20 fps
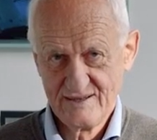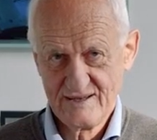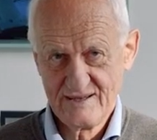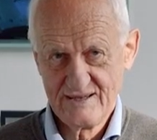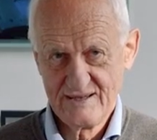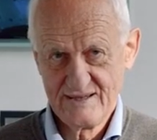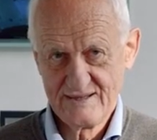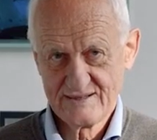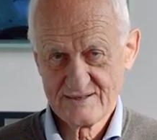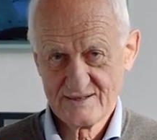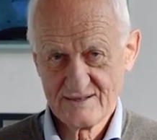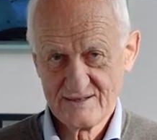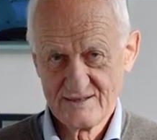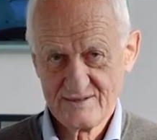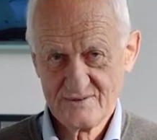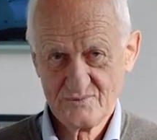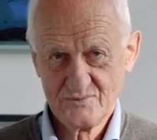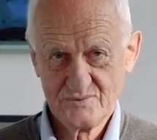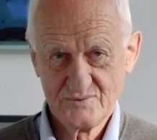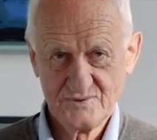And
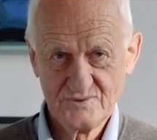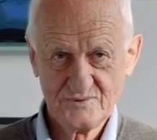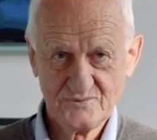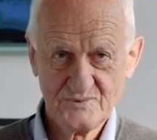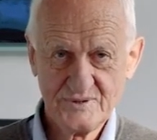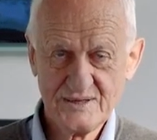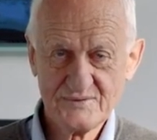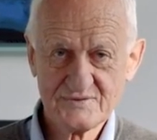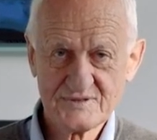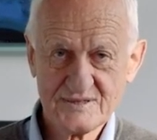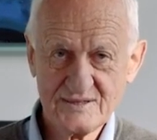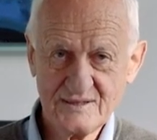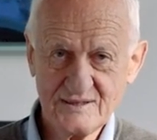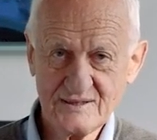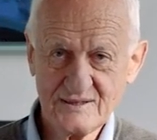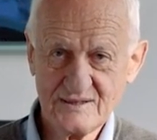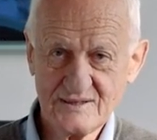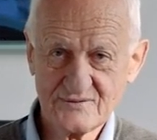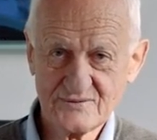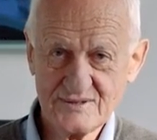we have
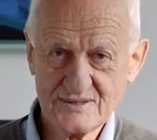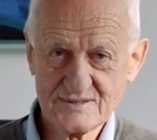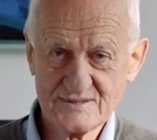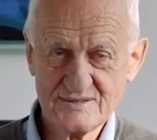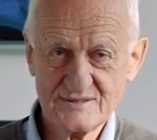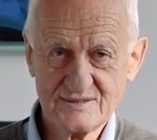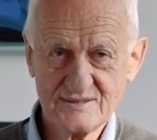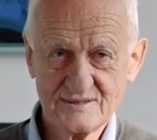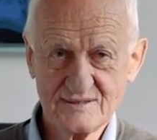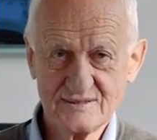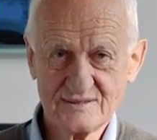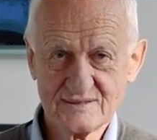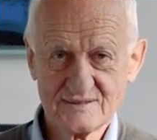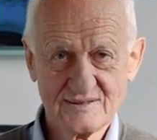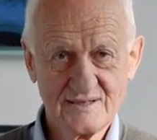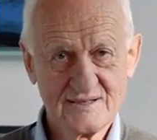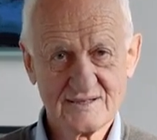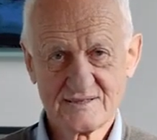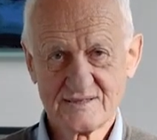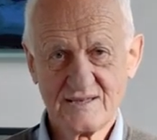seen in recent years
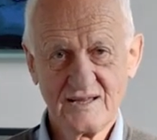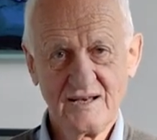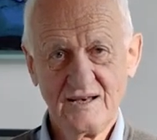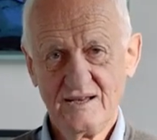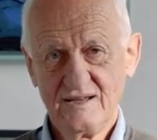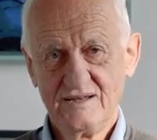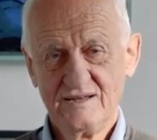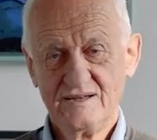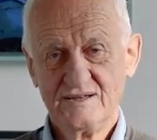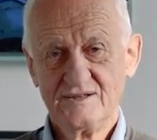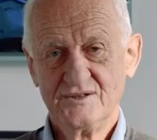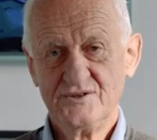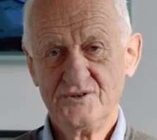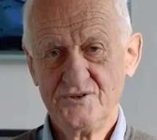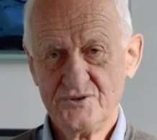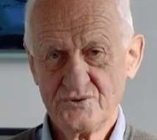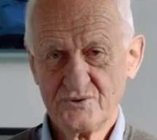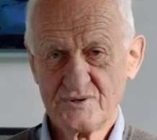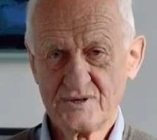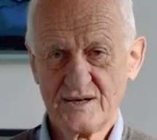there are still
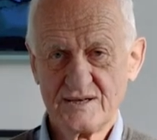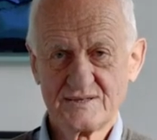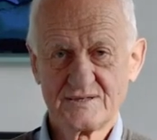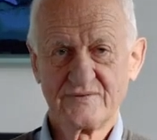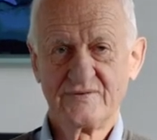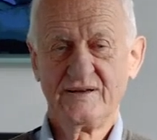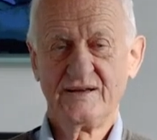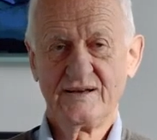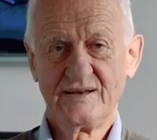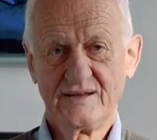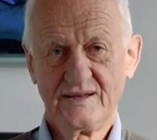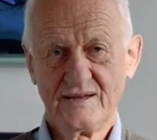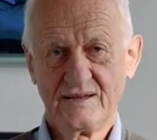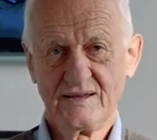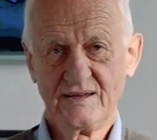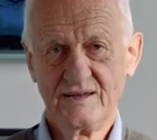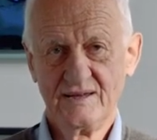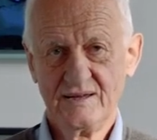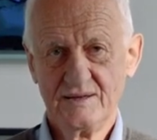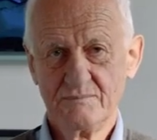new kinds of
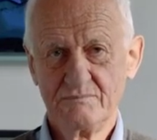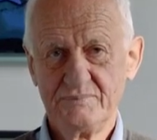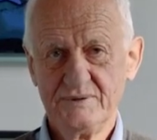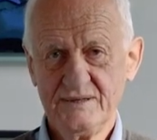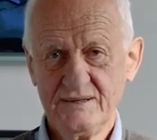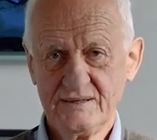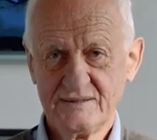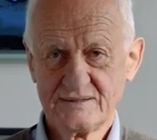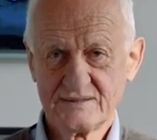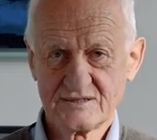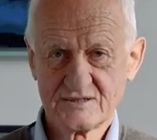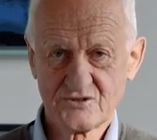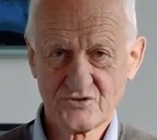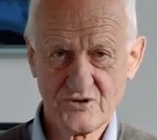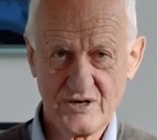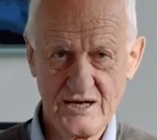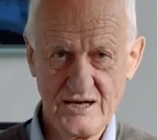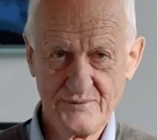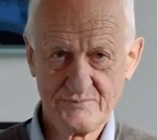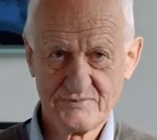headache being
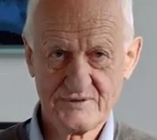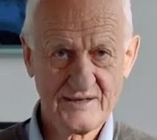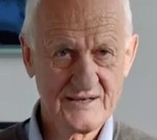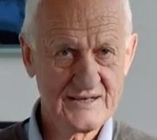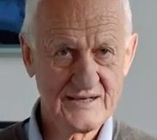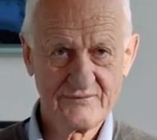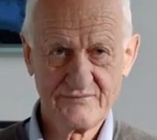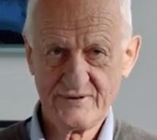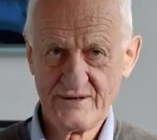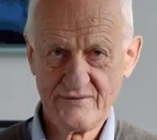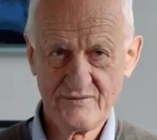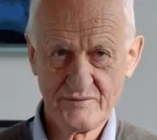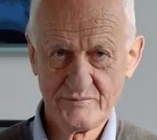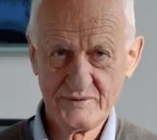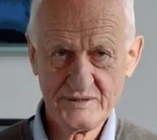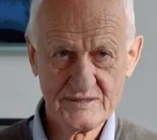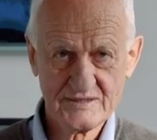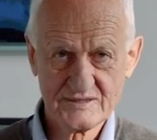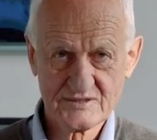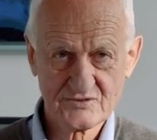described that have never
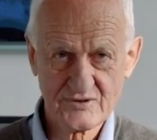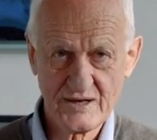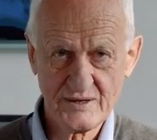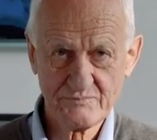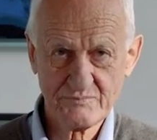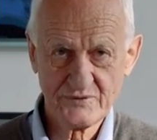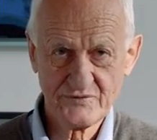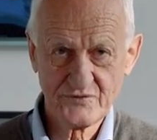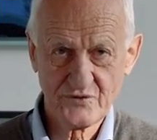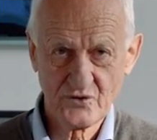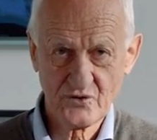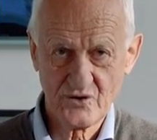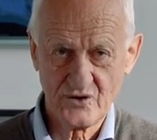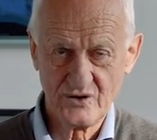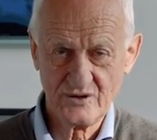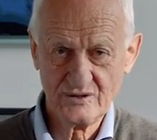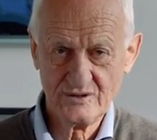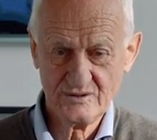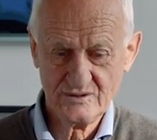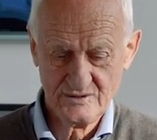been described before.
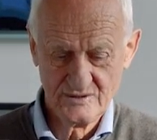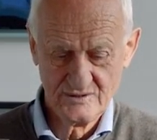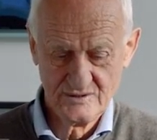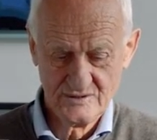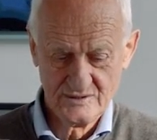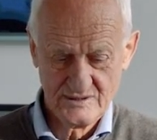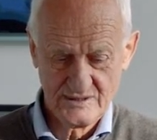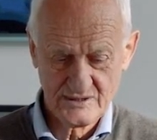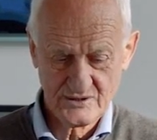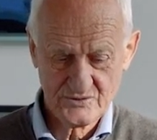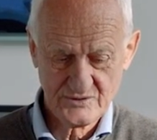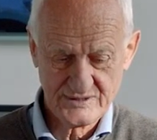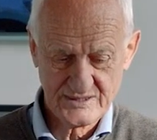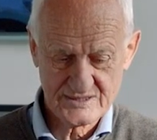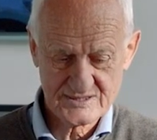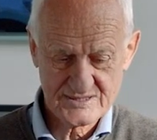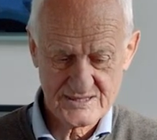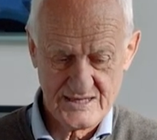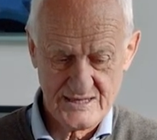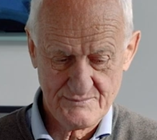A good
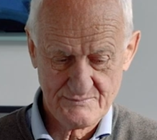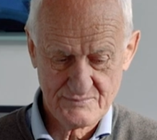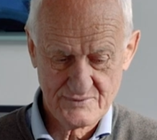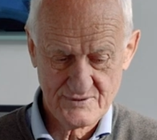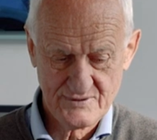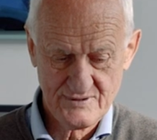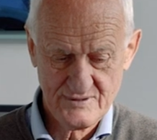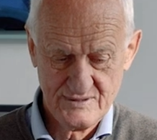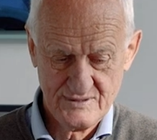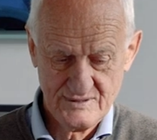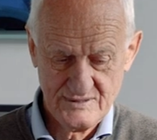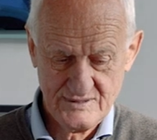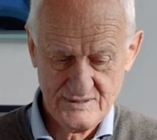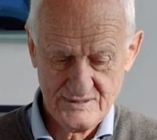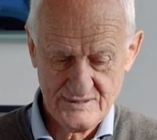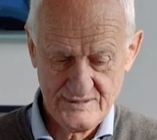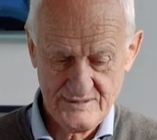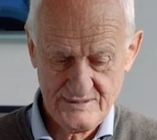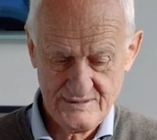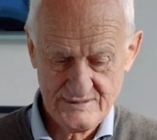example
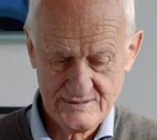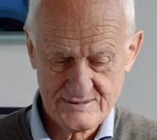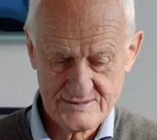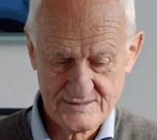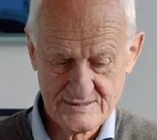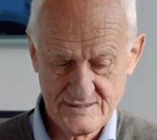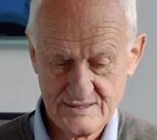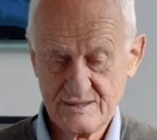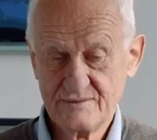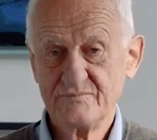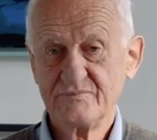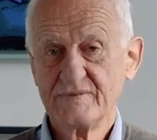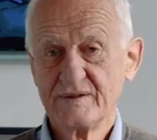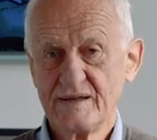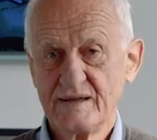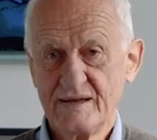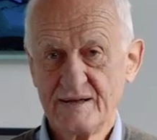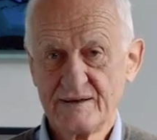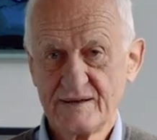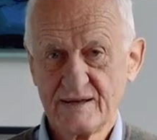is
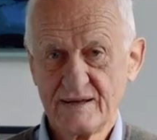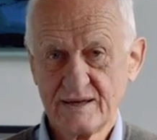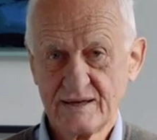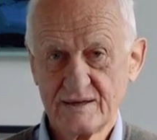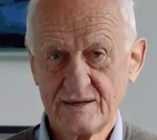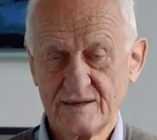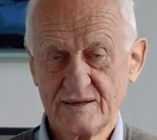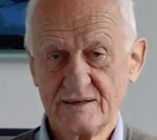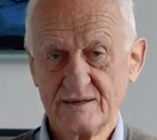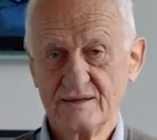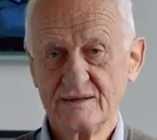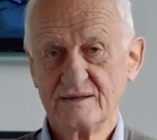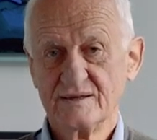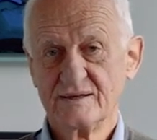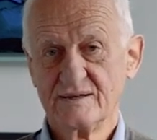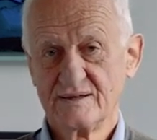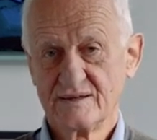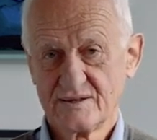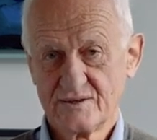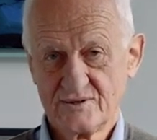headache
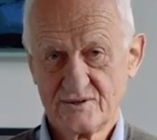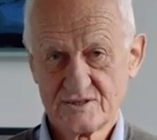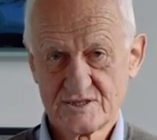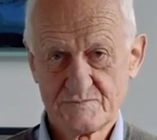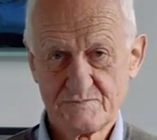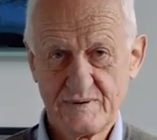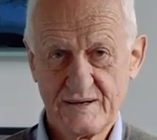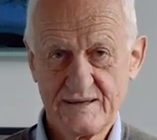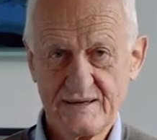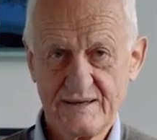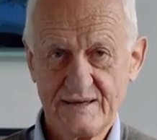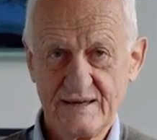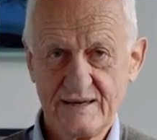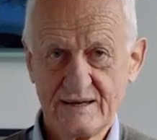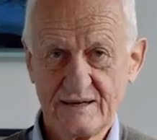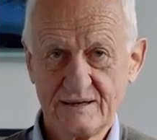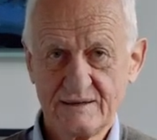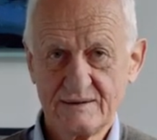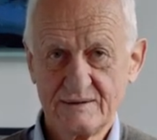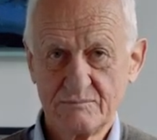caused by
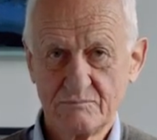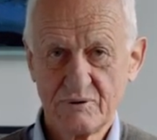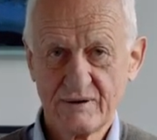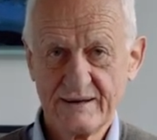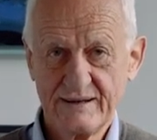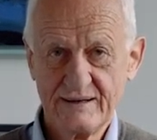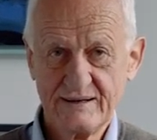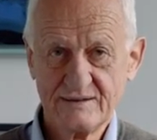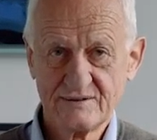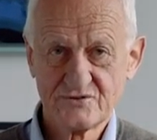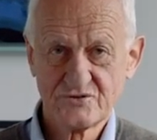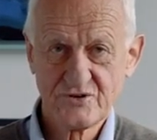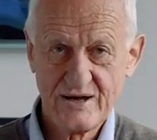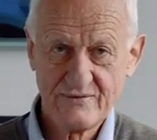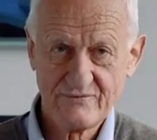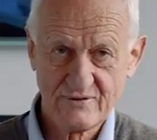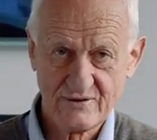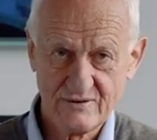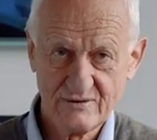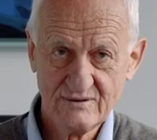airplane
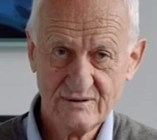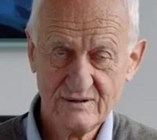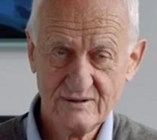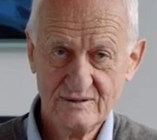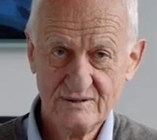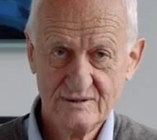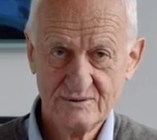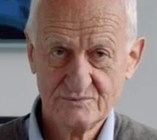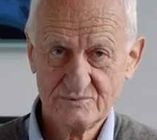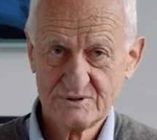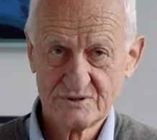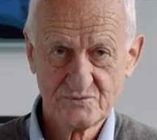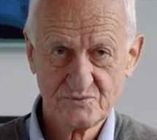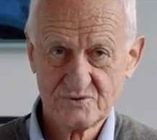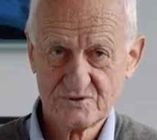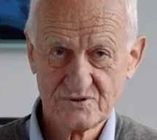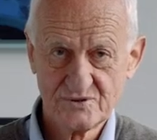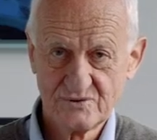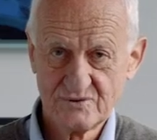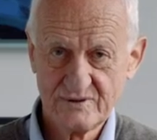travel, which
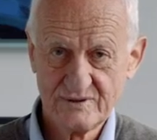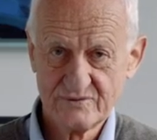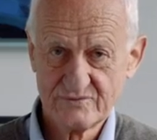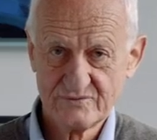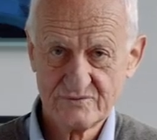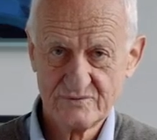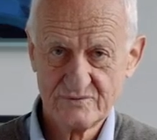was only